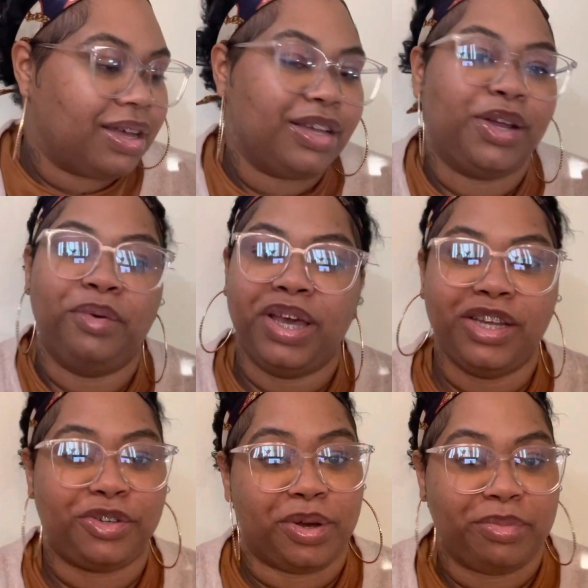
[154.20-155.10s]
Don't get in
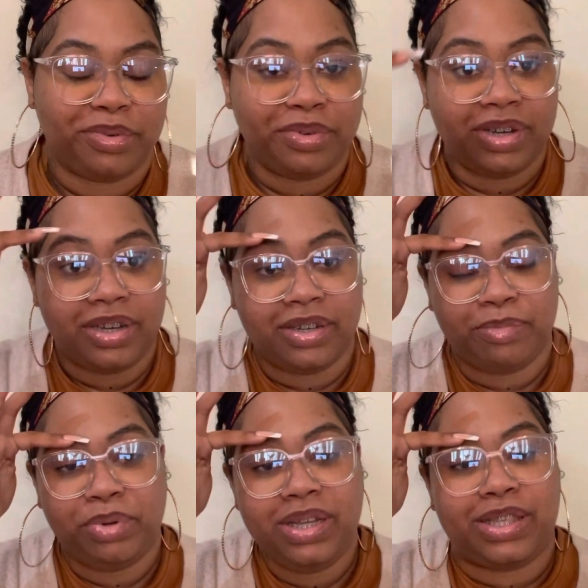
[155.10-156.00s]
trouble.
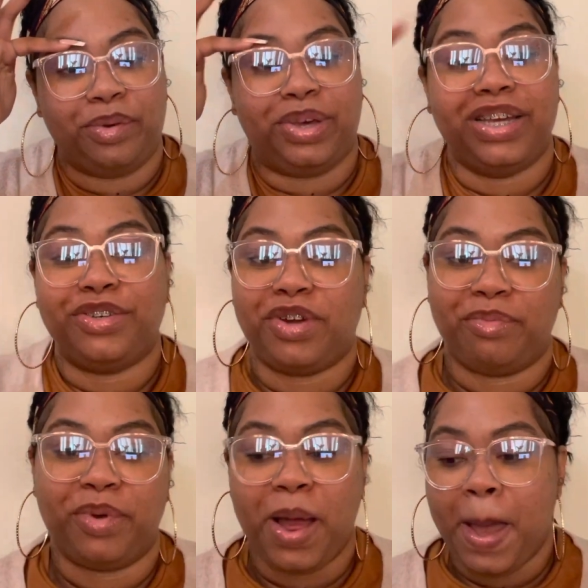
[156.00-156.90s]
Please don't get in
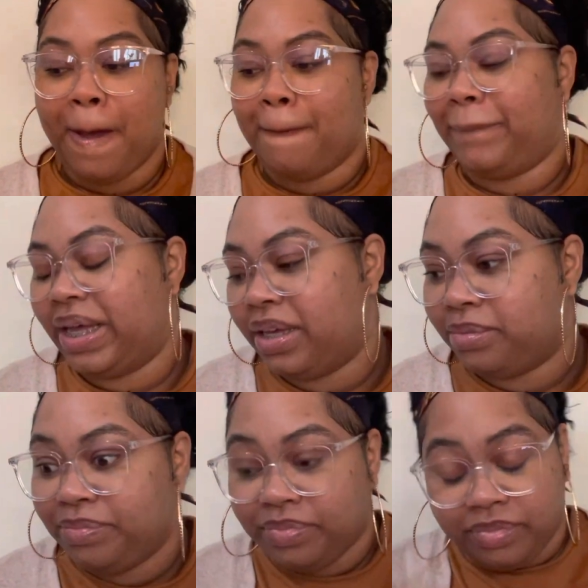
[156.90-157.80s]
trouble. But
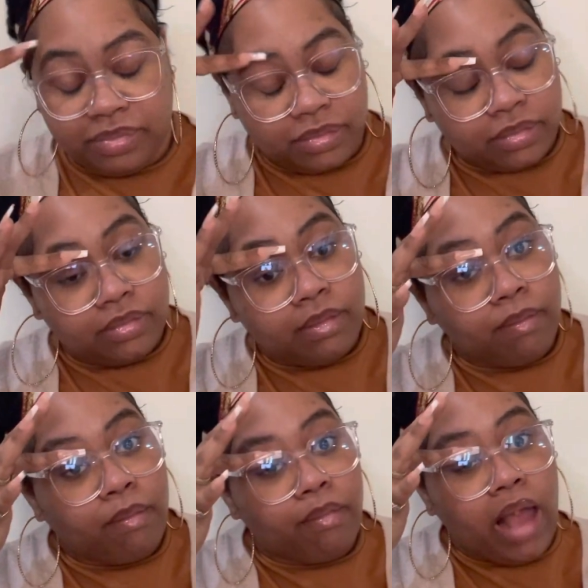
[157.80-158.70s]

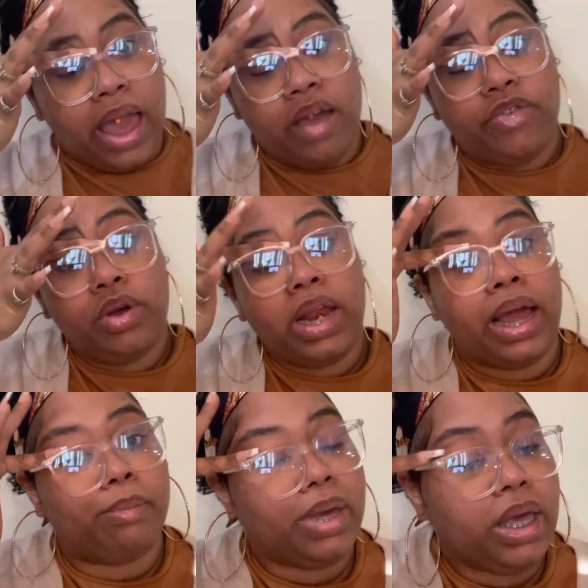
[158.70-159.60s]
if you're like
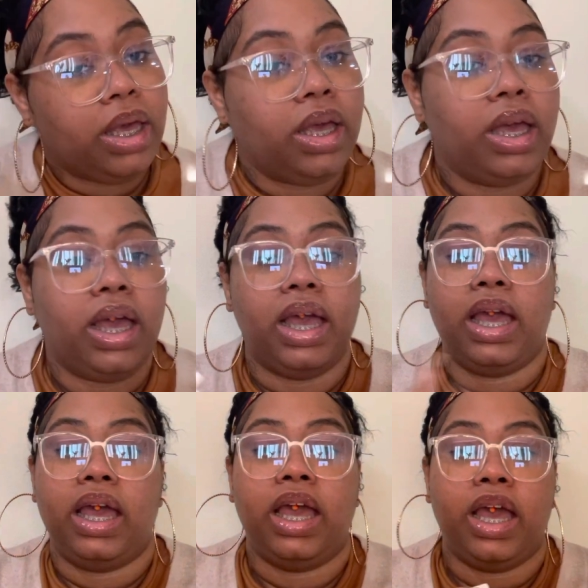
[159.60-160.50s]
me
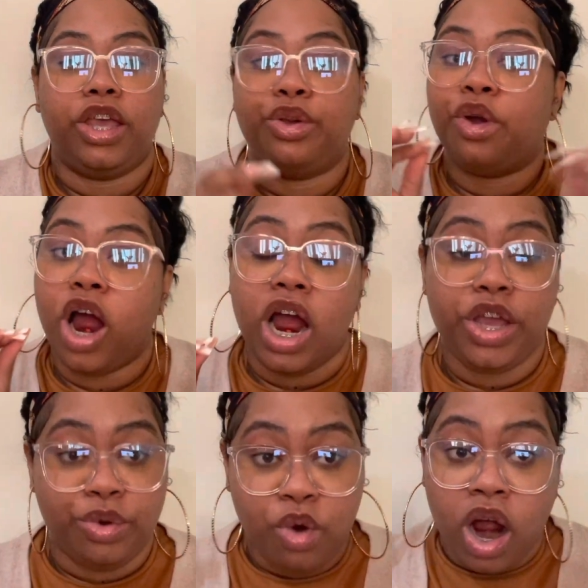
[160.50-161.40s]
and you are
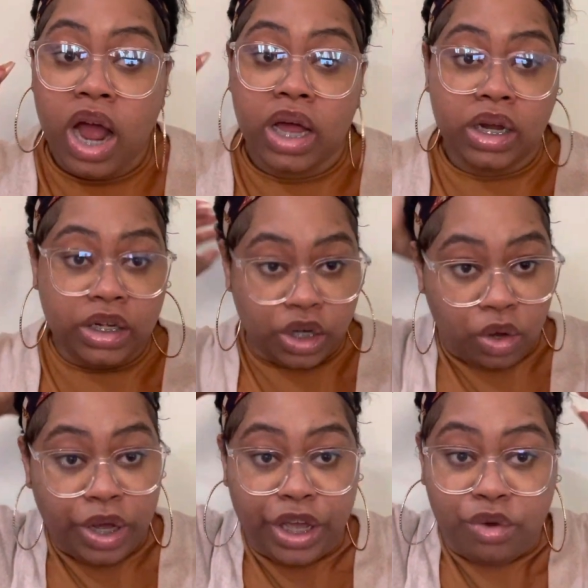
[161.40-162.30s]
an adult
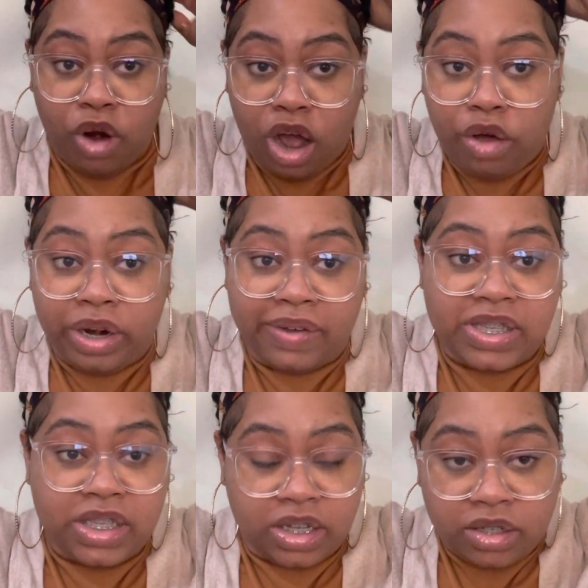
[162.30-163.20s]
and you are old enough to,